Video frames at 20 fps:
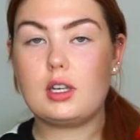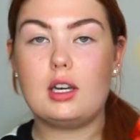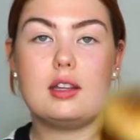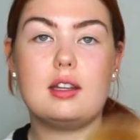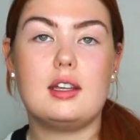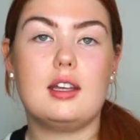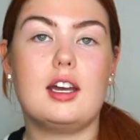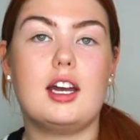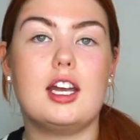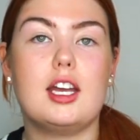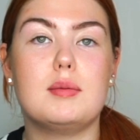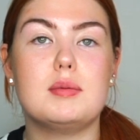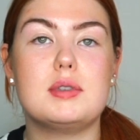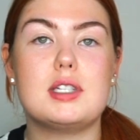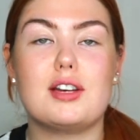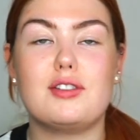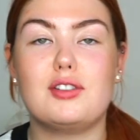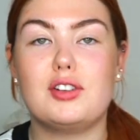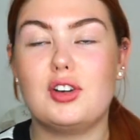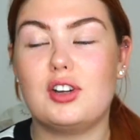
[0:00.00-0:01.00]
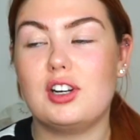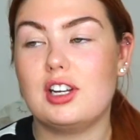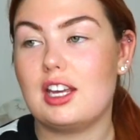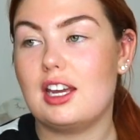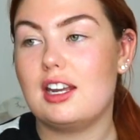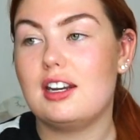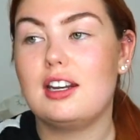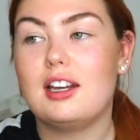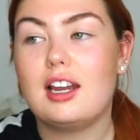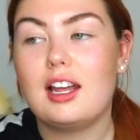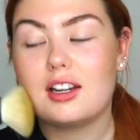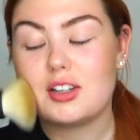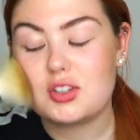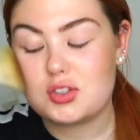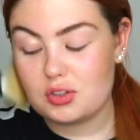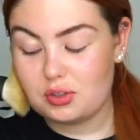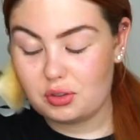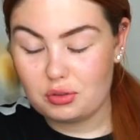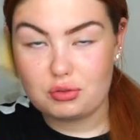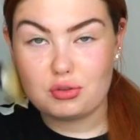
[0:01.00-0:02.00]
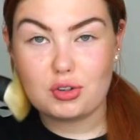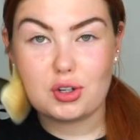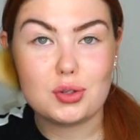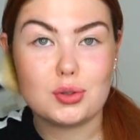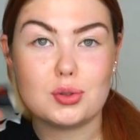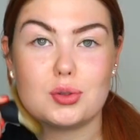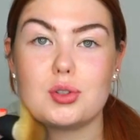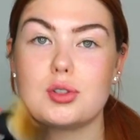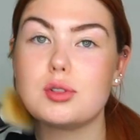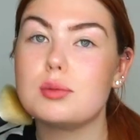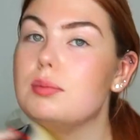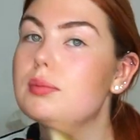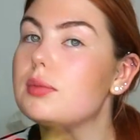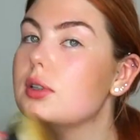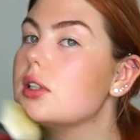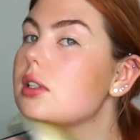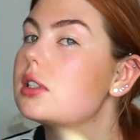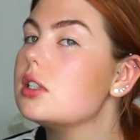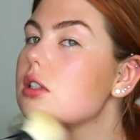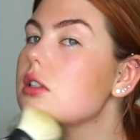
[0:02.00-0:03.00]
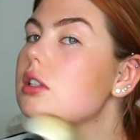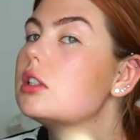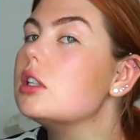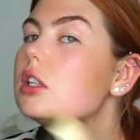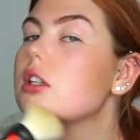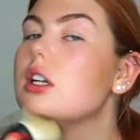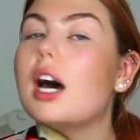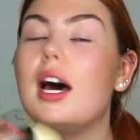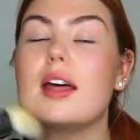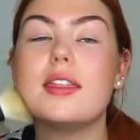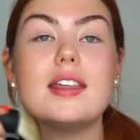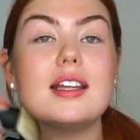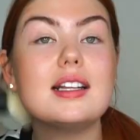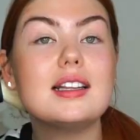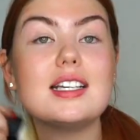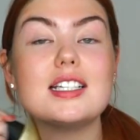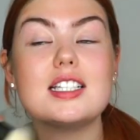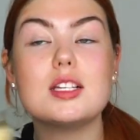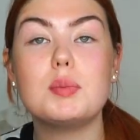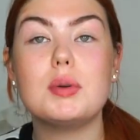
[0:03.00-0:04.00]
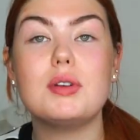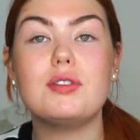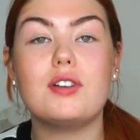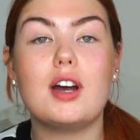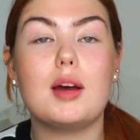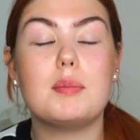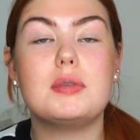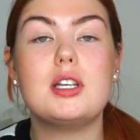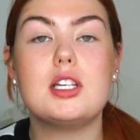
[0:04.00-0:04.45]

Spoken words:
I think I am definitely going to get natural rose, because I think this would be fab.